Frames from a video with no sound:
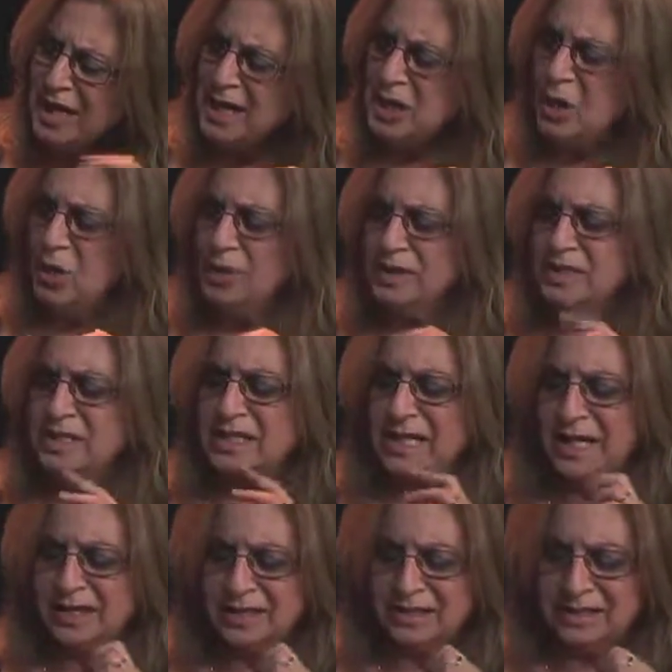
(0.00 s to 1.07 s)
I know is
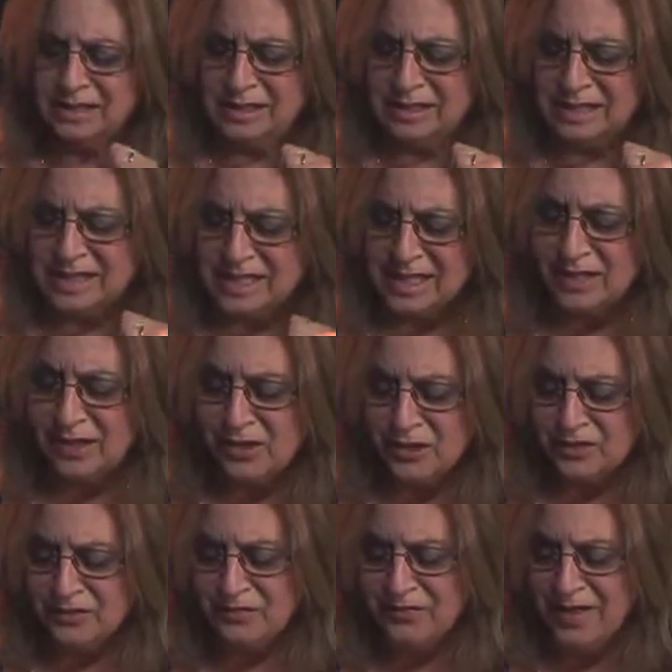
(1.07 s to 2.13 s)
that the
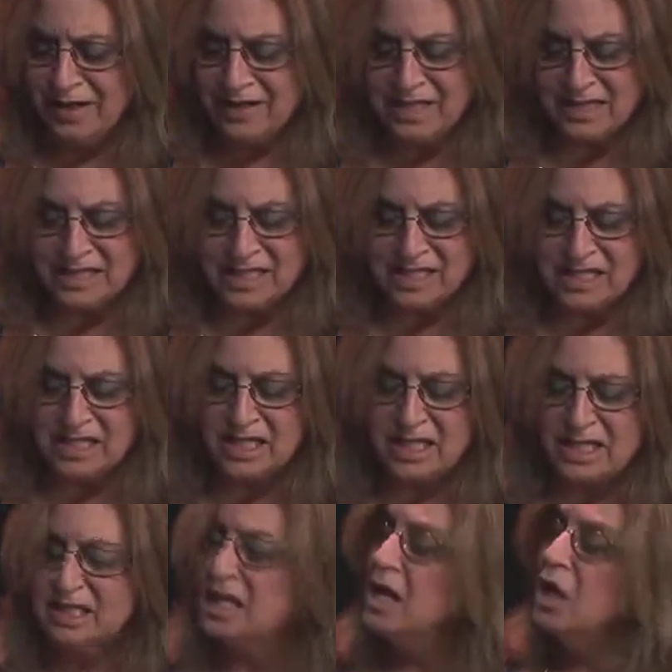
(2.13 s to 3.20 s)
Silicon Valley Clean
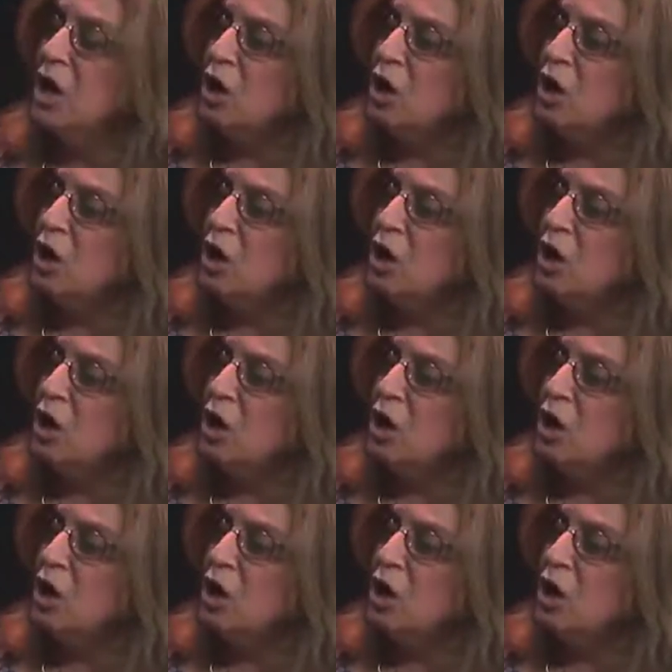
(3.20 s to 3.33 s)
Cities